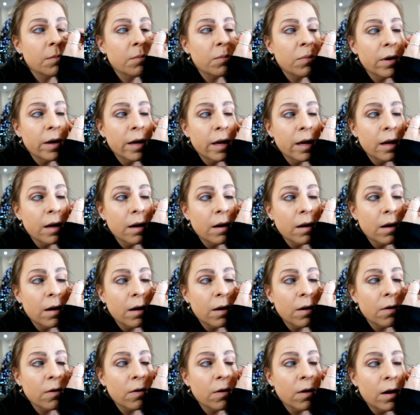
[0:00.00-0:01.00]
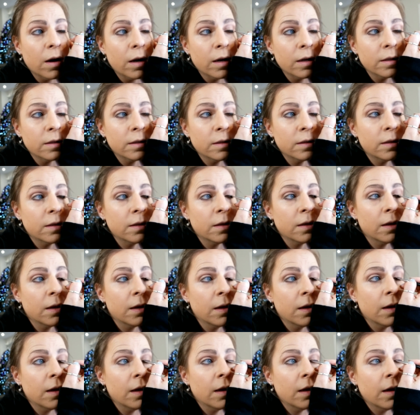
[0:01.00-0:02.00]
bring it across
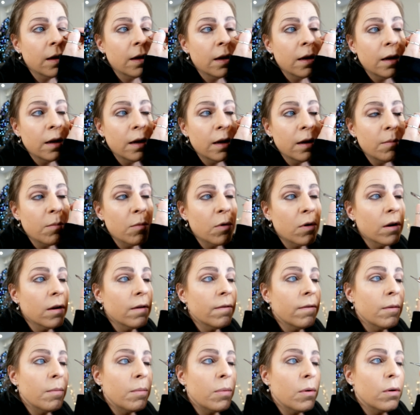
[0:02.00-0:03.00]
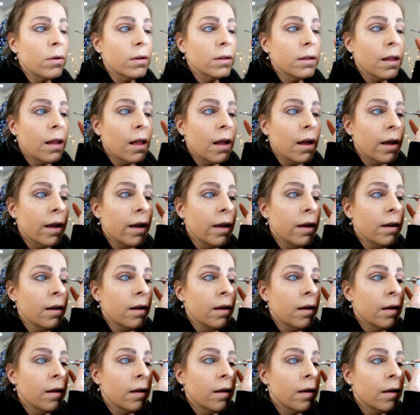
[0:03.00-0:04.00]
in more of a bold
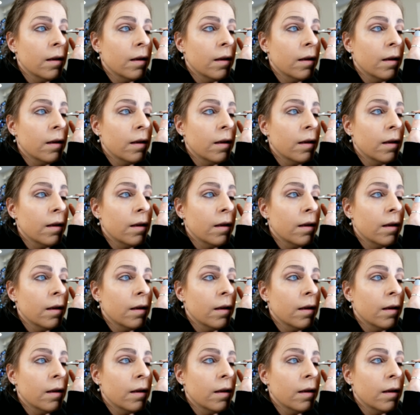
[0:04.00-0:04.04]
line